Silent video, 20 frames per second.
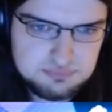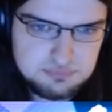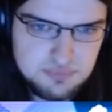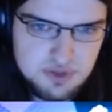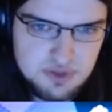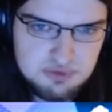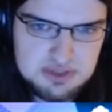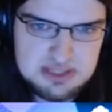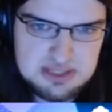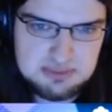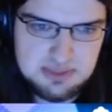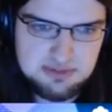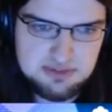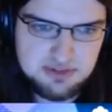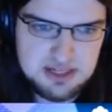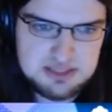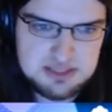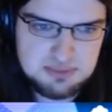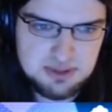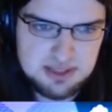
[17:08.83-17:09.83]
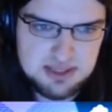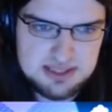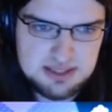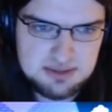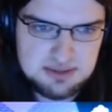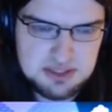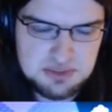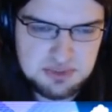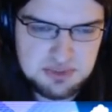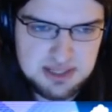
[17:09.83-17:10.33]
Politoed
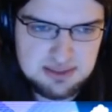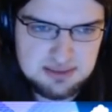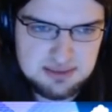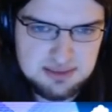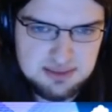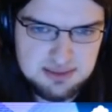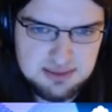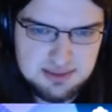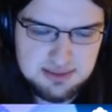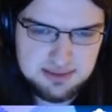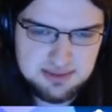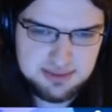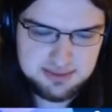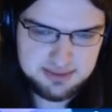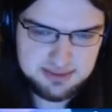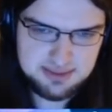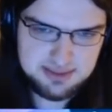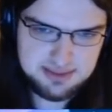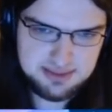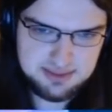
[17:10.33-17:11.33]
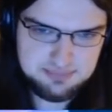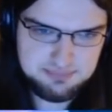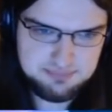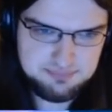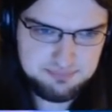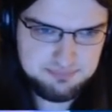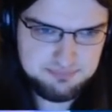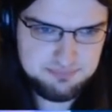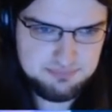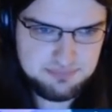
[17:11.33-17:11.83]
as well.
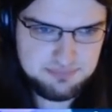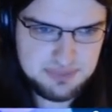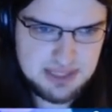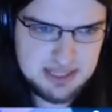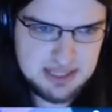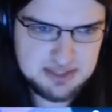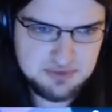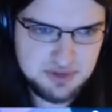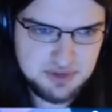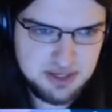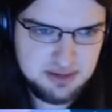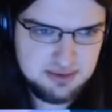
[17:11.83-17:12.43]
But that's fine.